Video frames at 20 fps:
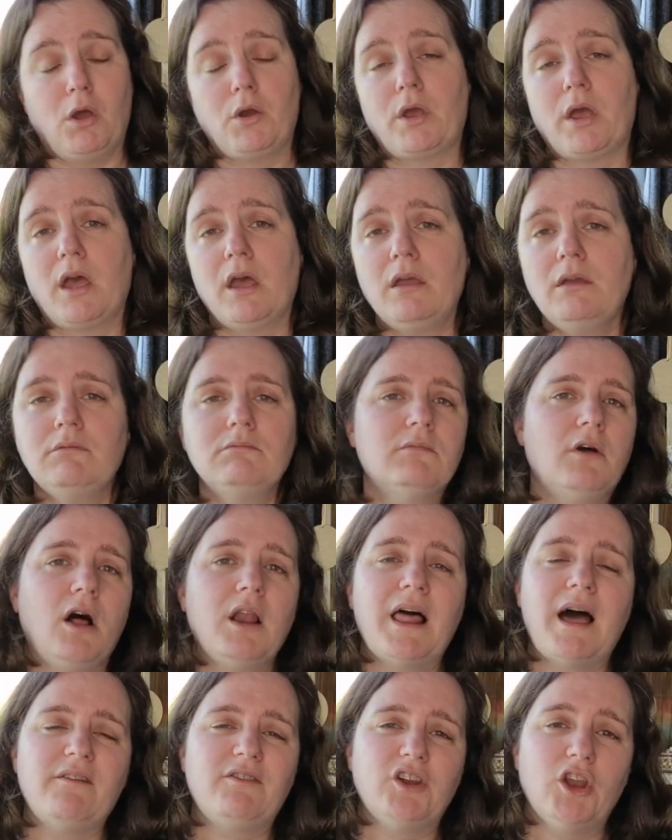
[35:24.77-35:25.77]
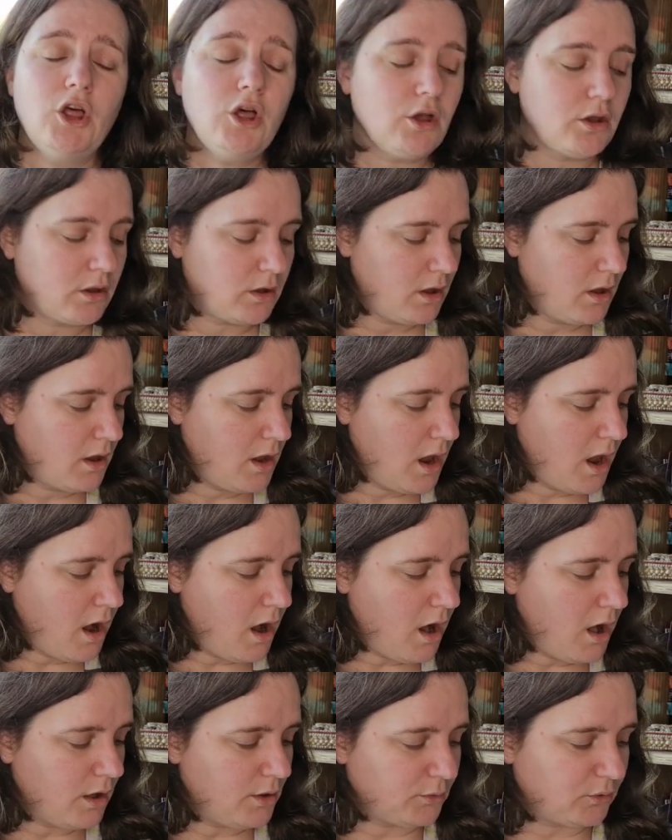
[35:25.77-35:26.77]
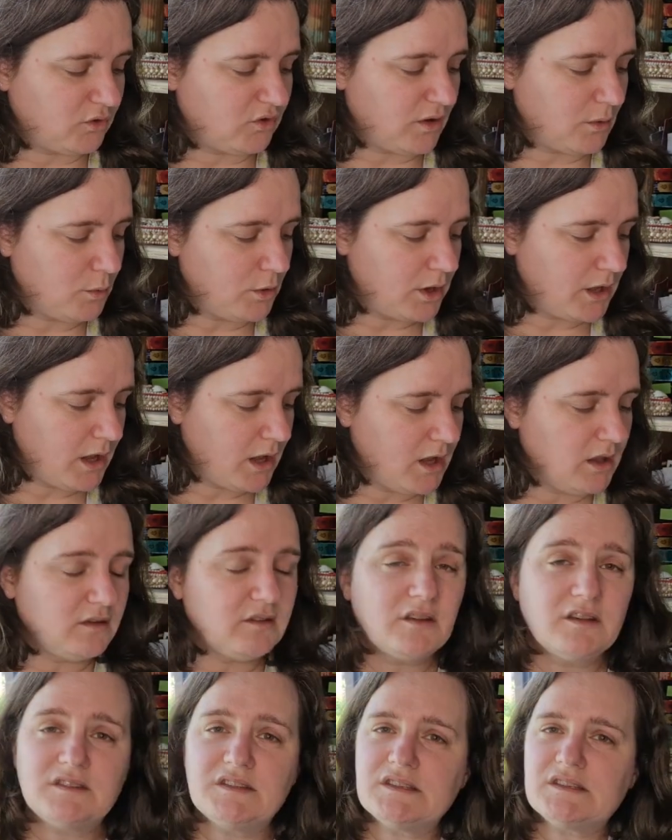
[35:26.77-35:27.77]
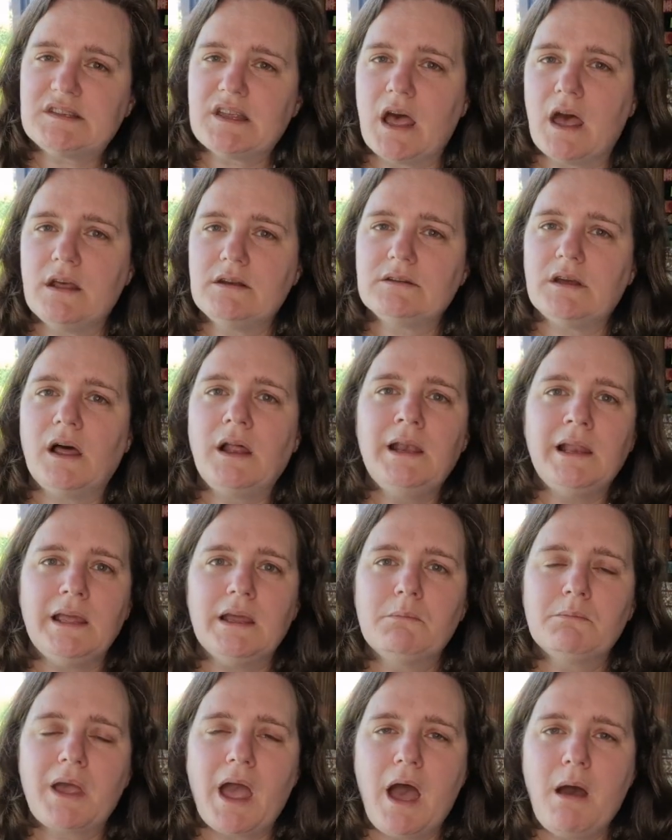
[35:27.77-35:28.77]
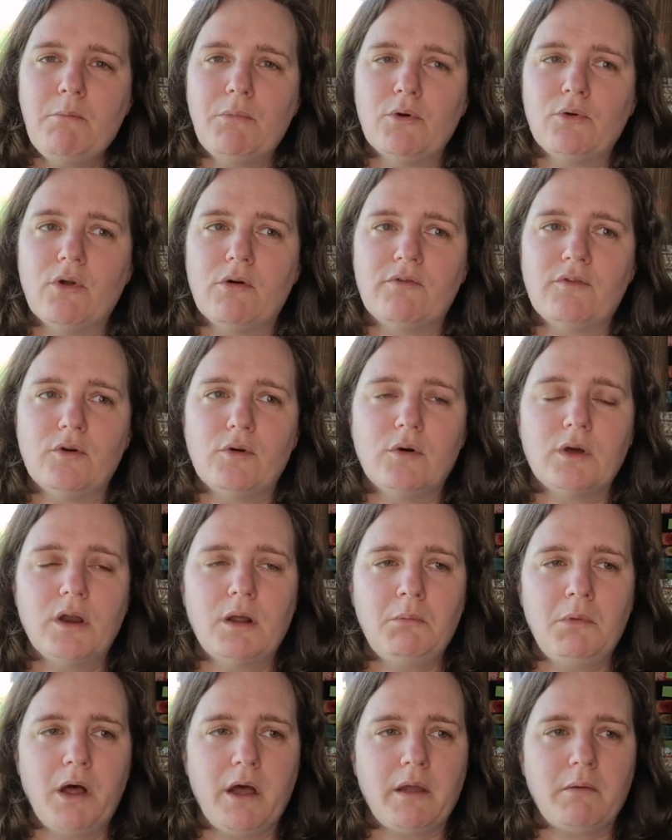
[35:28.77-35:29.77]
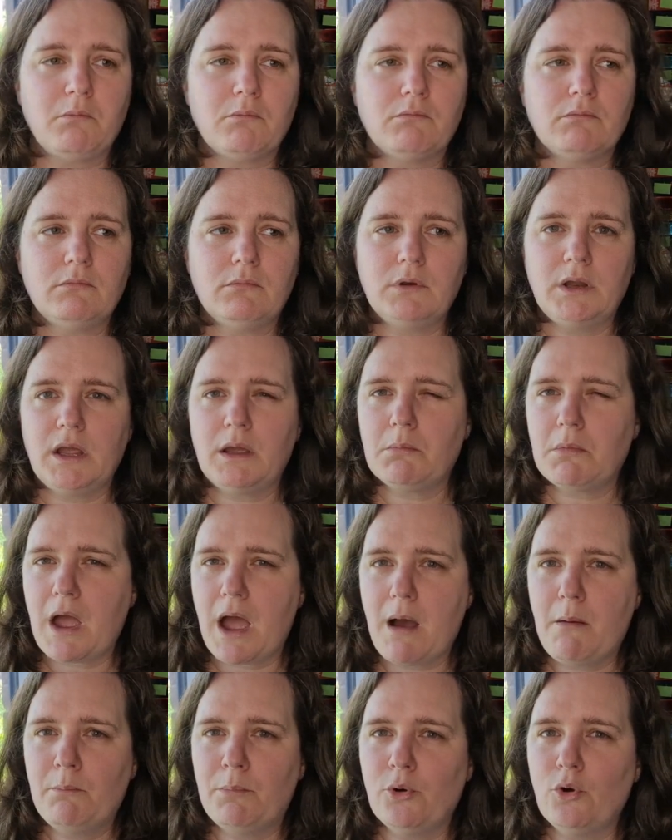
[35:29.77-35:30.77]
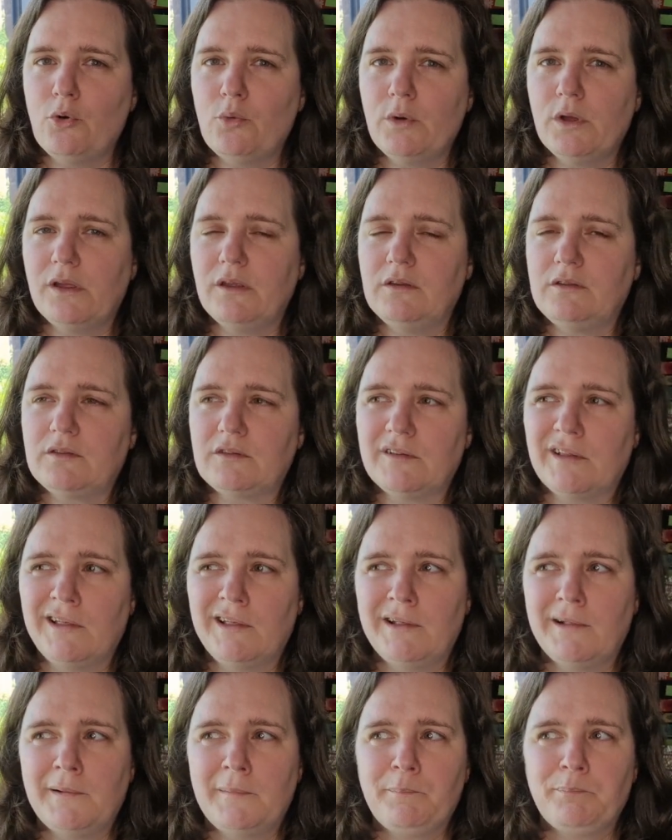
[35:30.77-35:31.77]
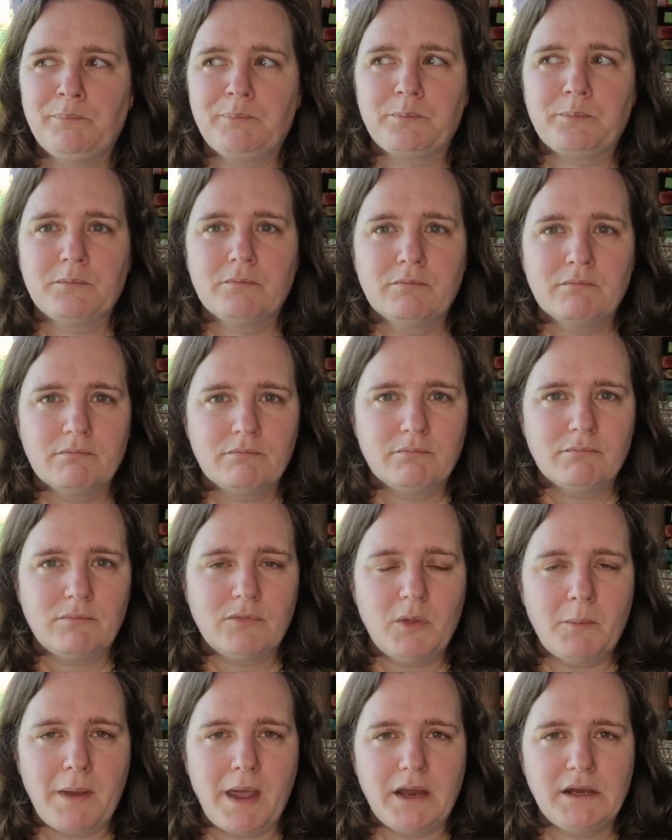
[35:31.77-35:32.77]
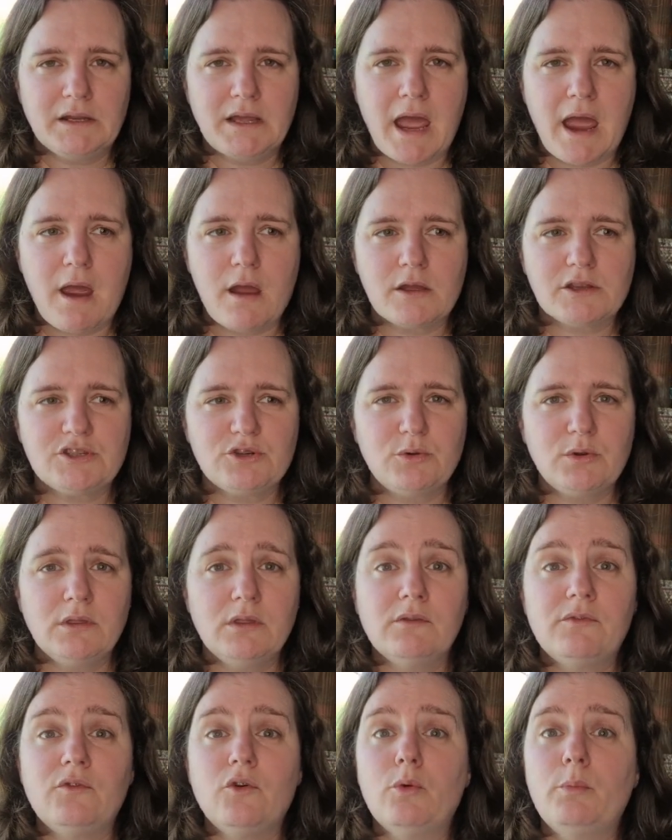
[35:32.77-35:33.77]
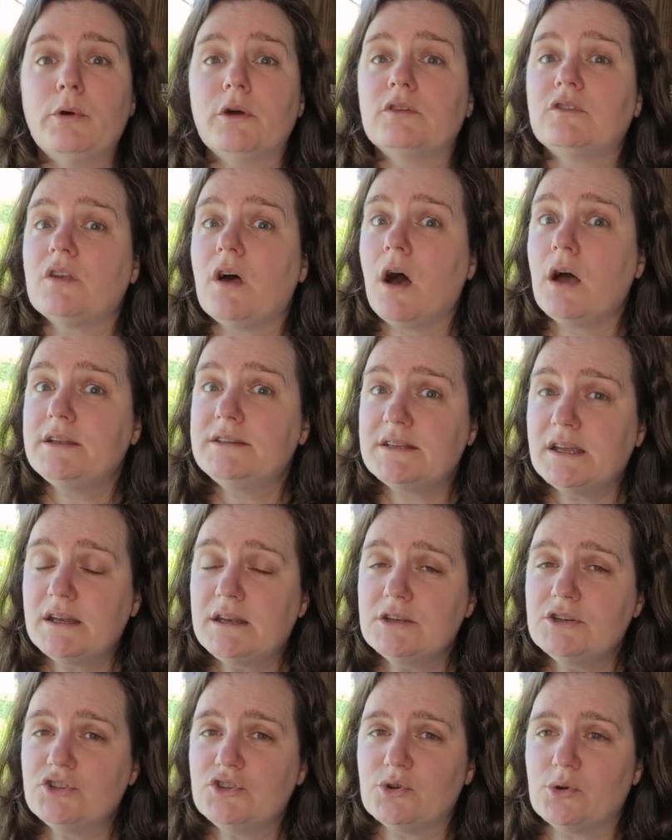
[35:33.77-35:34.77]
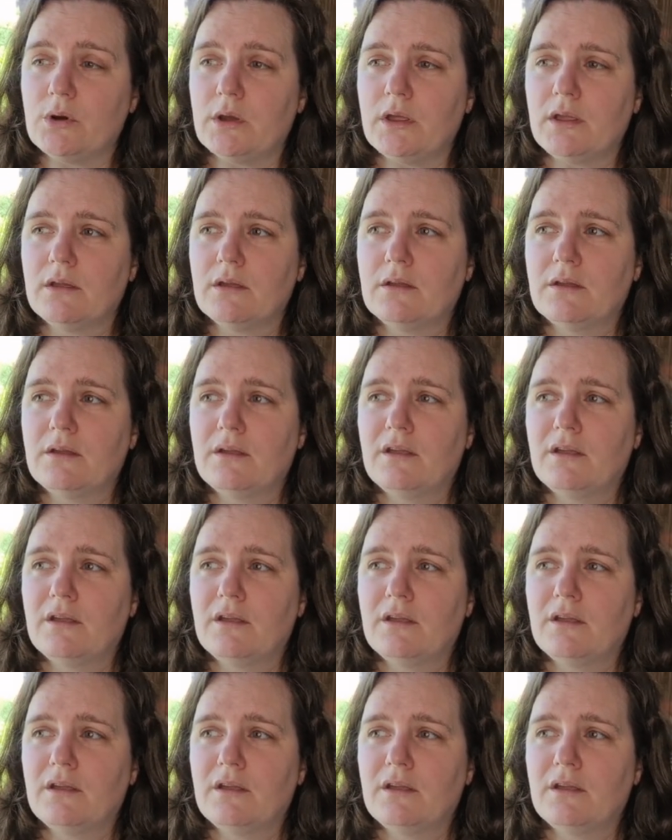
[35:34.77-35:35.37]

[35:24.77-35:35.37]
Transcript: okay, I'll have a look. I'll see what it is because it said a Liam Campbell novel and I'm like, Liam Campbell was the main character in the four books that I did enjoy.